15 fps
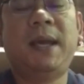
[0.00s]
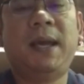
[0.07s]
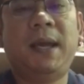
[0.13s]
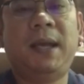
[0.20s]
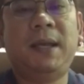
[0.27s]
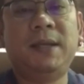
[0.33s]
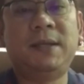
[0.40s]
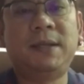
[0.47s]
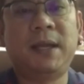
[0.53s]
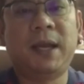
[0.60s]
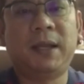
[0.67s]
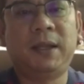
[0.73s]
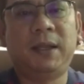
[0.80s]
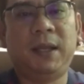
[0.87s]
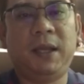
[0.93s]

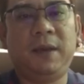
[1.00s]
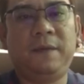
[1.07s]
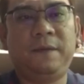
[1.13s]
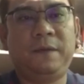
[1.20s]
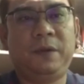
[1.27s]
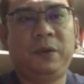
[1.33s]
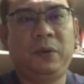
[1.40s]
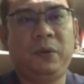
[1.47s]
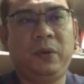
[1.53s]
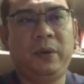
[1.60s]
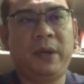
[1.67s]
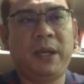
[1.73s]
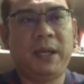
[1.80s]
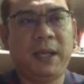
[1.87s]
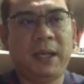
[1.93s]
initiative to
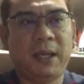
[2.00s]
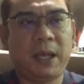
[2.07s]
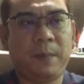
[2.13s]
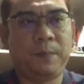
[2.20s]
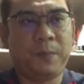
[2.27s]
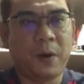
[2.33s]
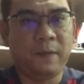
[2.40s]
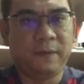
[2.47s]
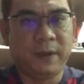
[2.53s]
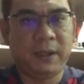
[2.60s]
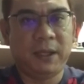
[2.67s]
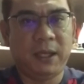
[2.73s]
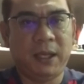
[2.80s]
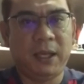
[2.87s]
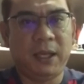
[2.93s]
eradicate
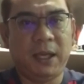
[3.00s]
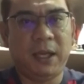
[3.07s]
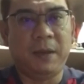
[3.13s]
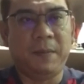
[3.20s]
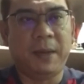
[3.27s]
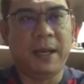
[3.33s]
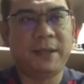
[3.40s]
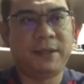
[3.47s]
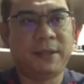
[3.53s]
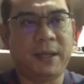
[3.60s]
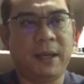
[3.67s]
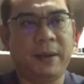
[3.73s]
poverty in Malaysia.